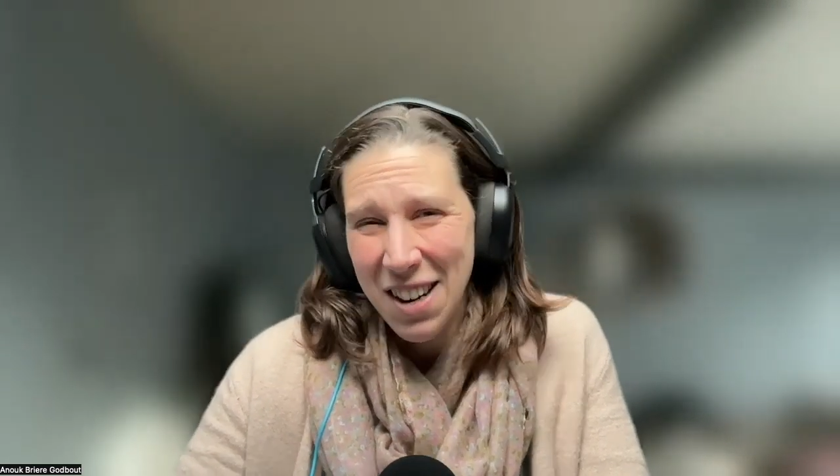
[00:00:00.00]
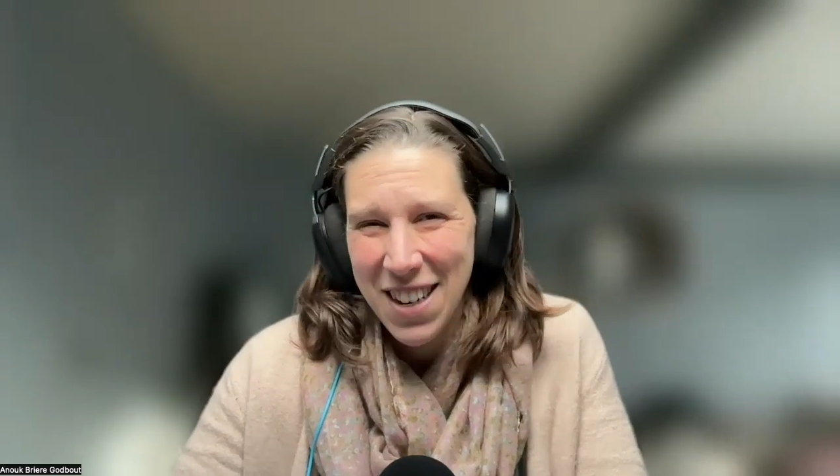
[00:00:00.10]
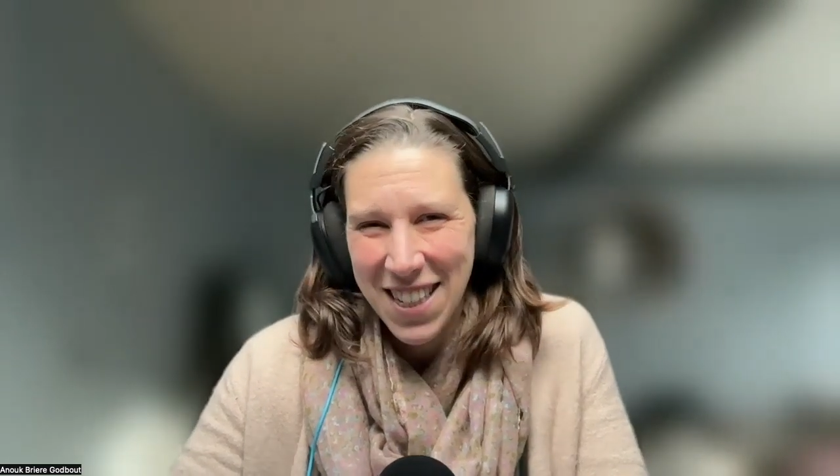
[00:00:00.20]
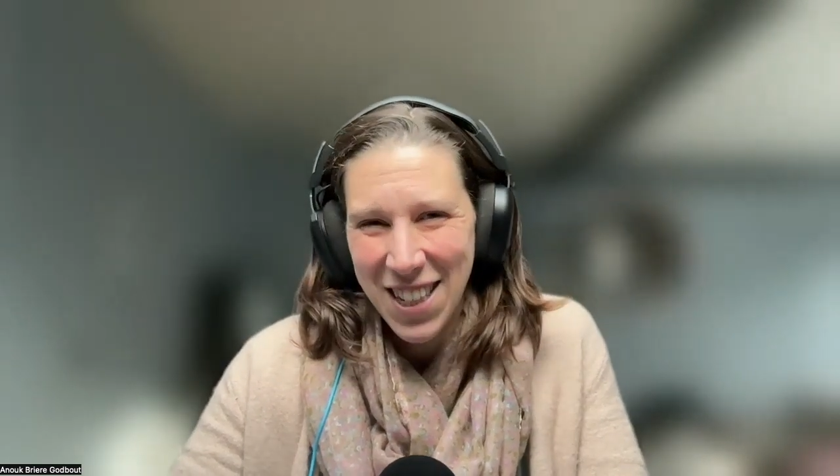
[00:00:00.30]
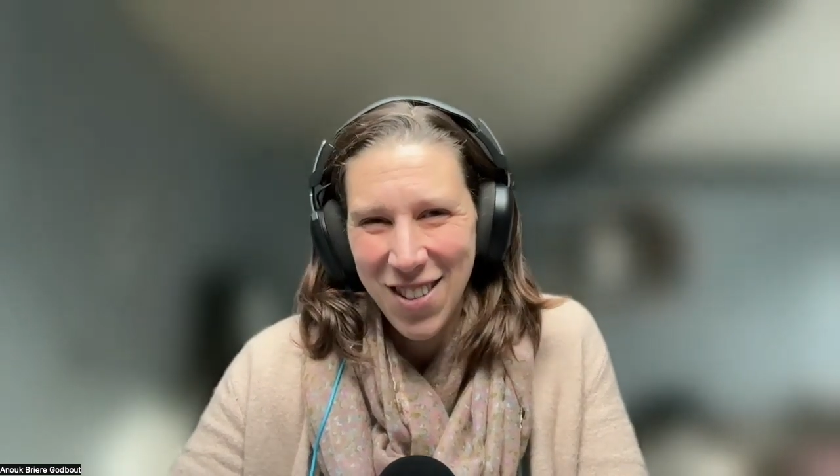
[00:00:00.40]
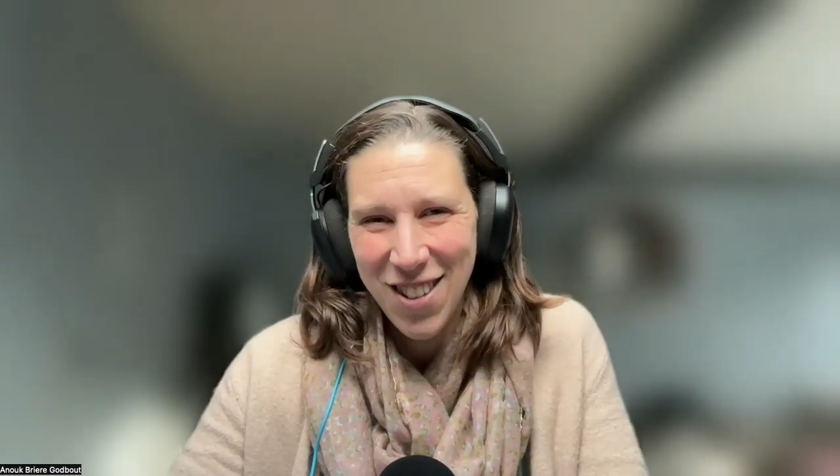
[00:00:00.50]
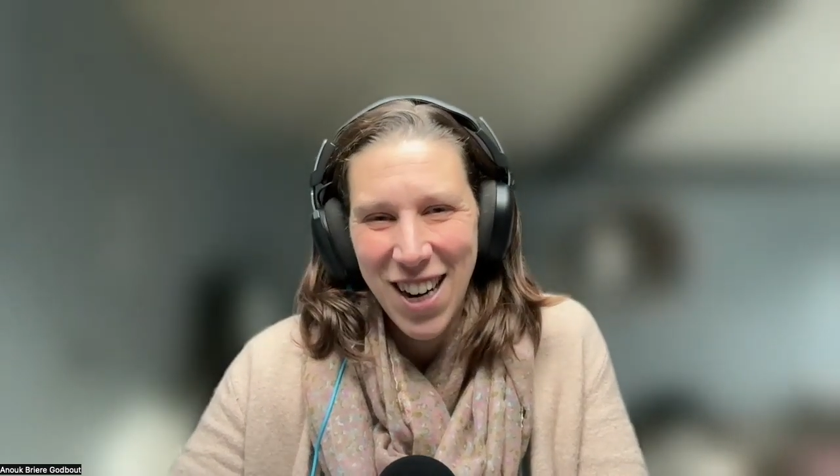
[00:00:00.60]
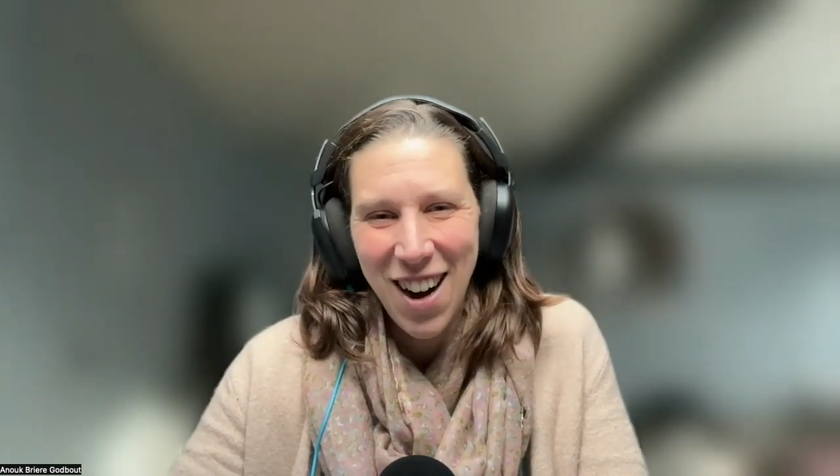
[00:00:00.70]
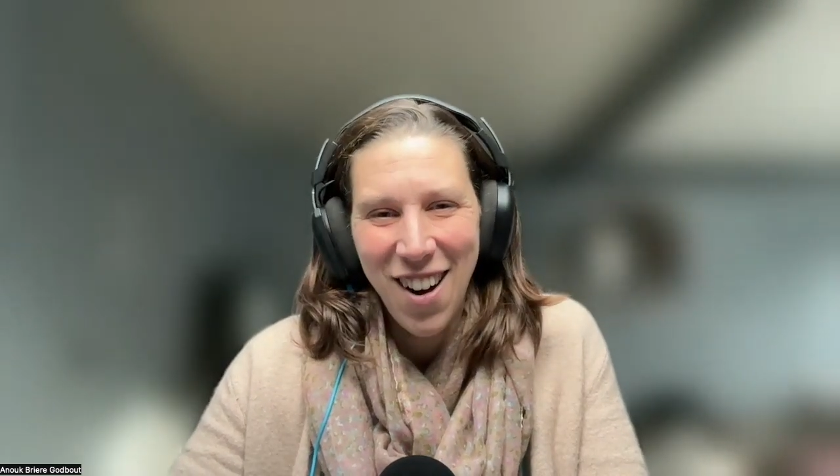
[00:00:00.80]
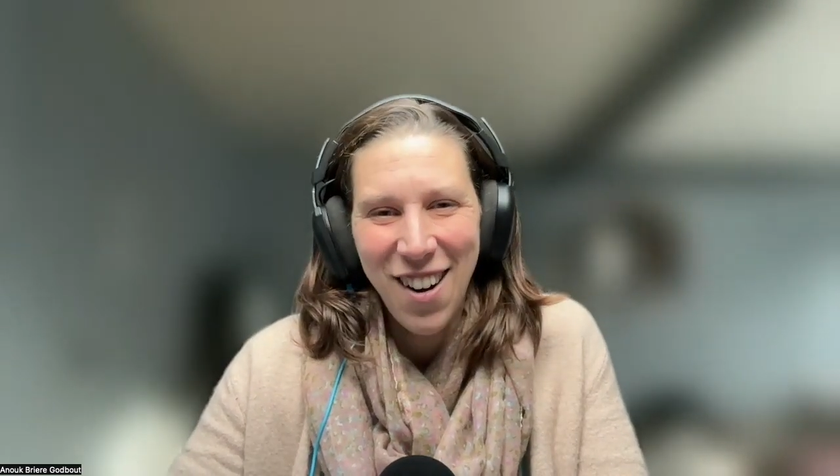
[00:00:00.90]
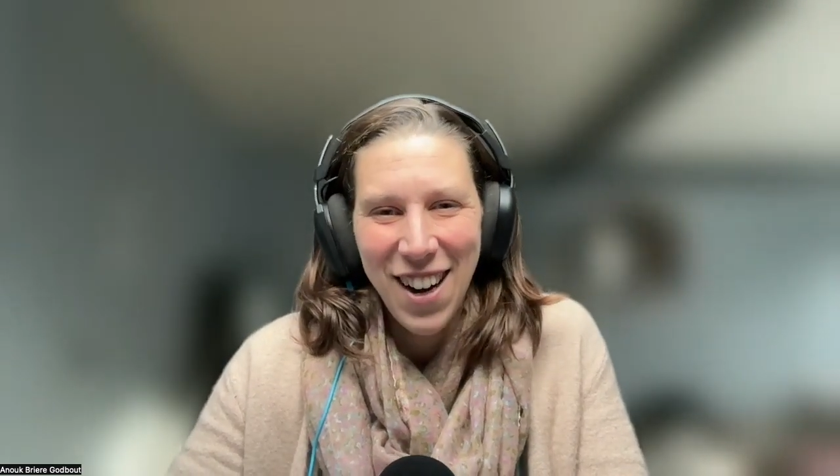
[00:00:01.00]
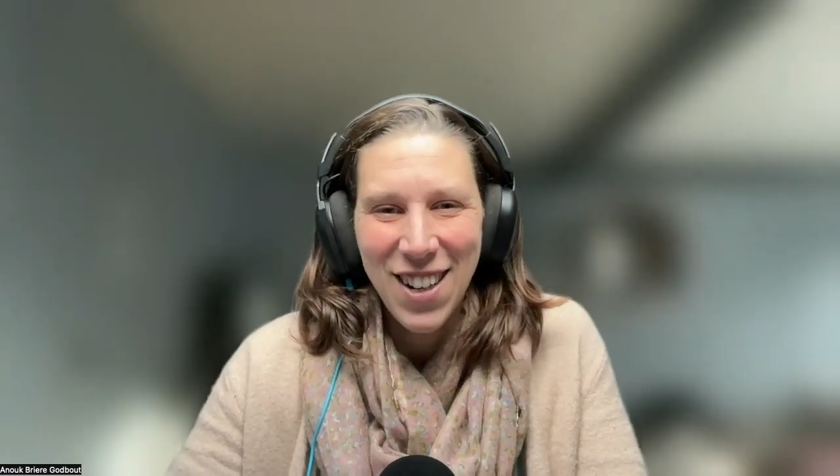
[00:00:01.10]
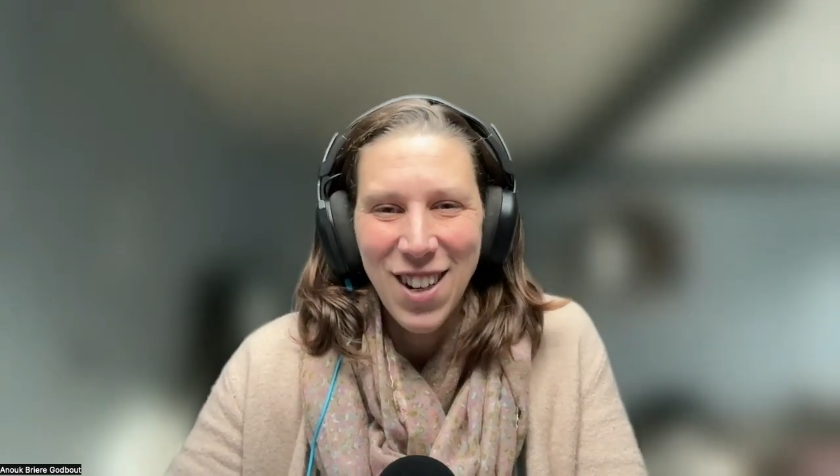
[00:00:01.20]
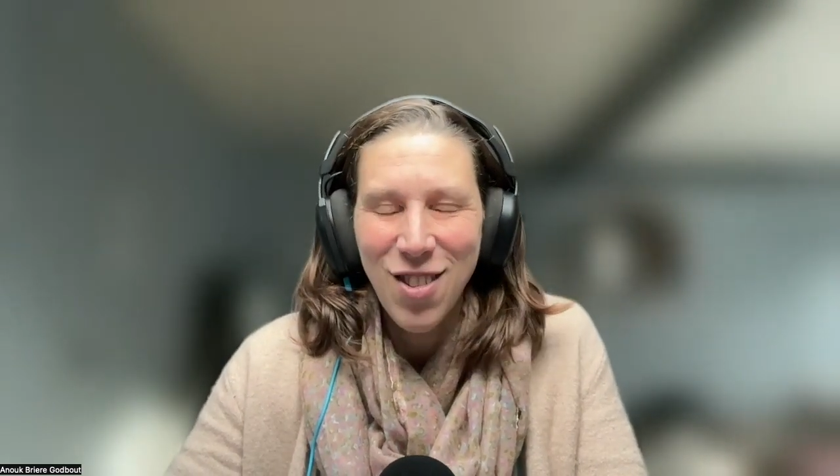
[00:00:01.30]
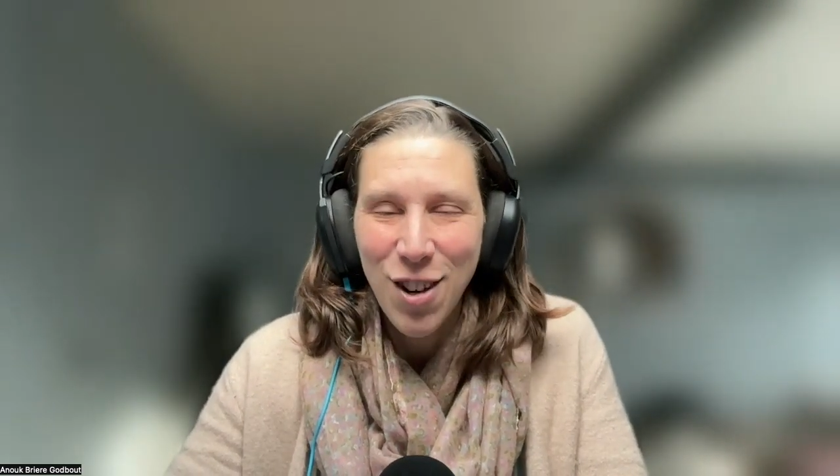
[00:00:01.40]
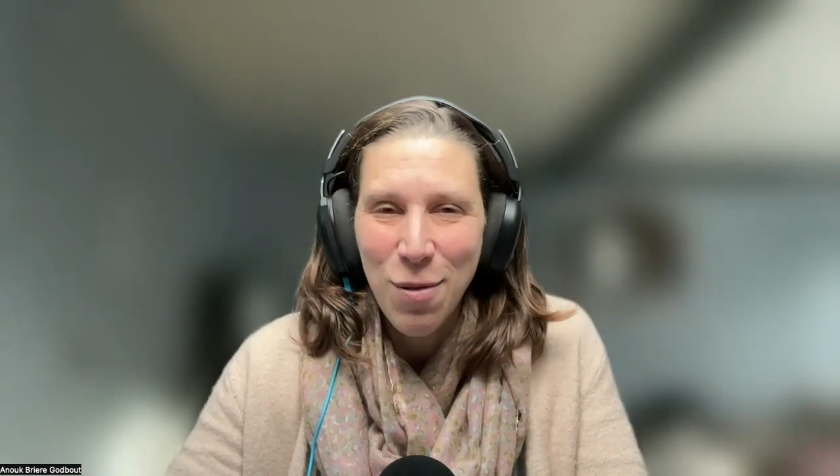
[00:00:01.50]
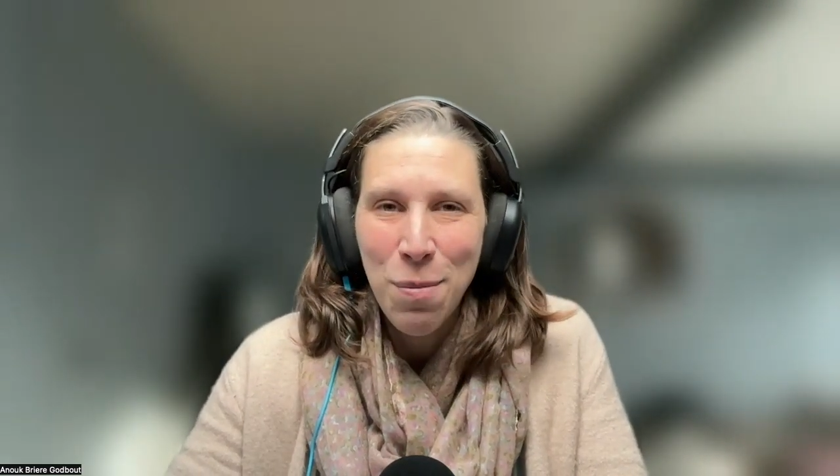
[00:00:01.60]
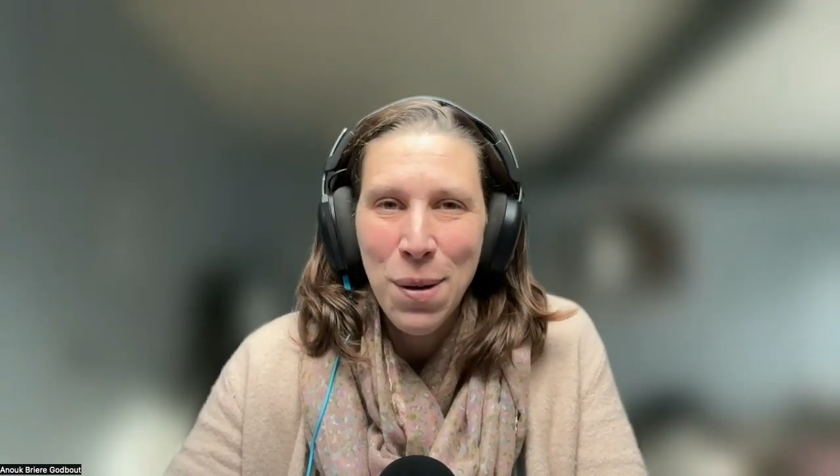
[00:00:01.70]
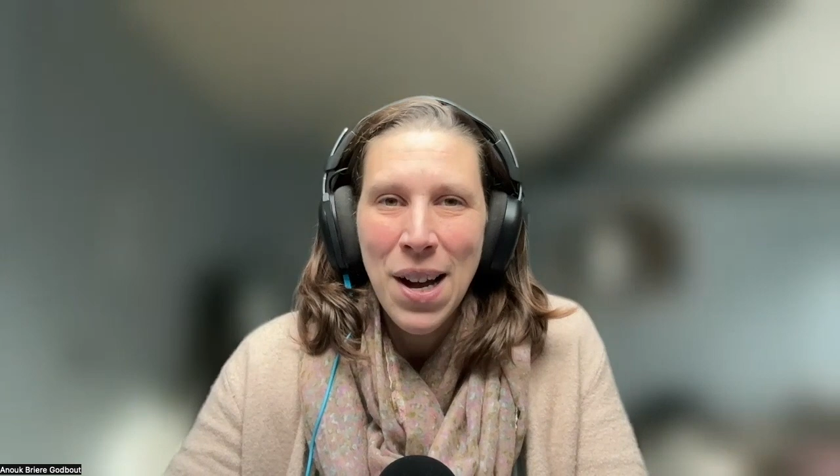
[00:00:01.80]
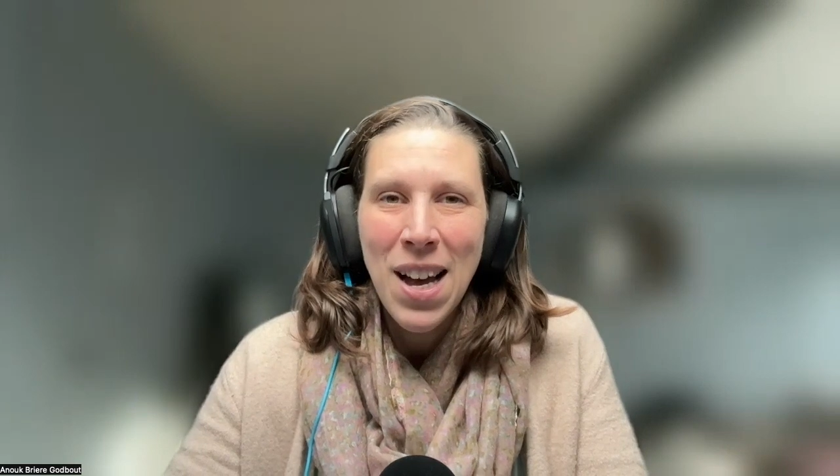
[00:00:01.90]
ready to share in a group.